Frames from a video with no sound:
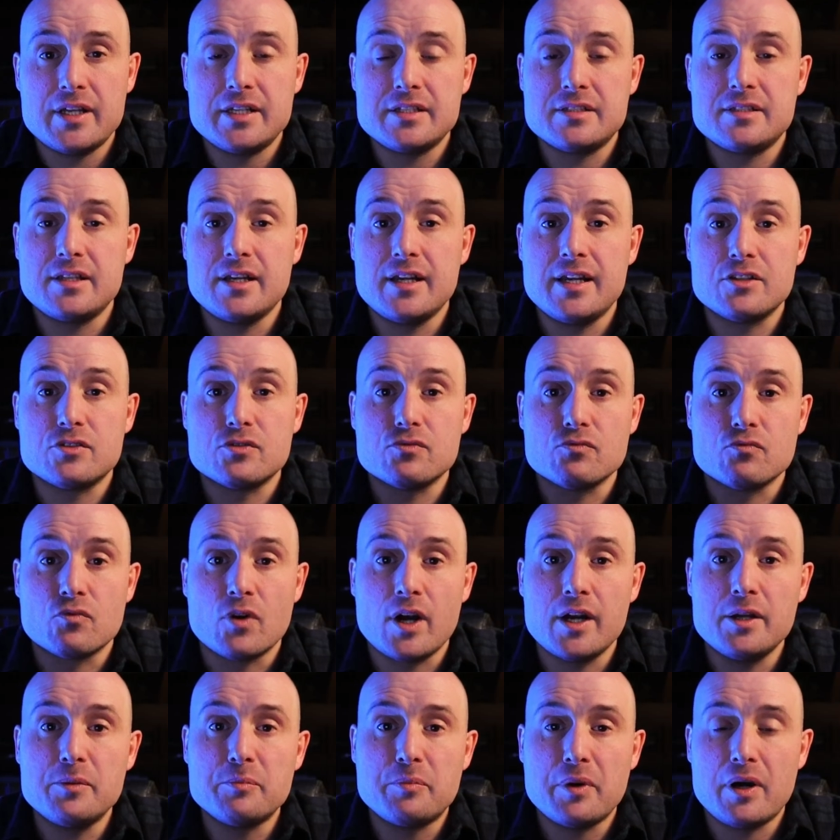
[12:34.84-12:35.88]
is that it's
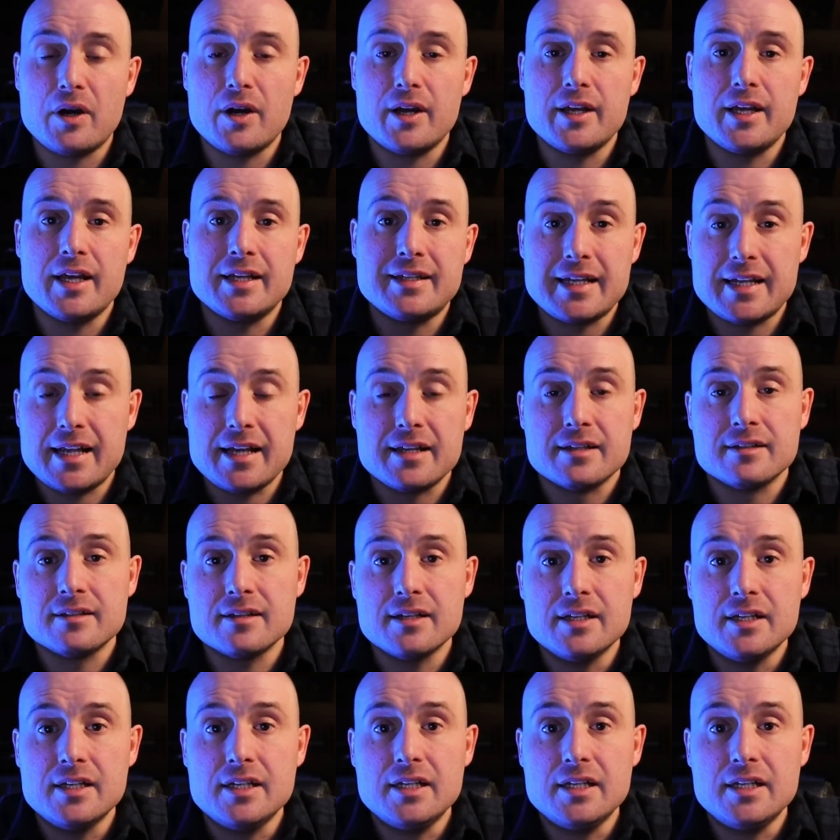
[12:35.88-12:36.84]
right by a dead end.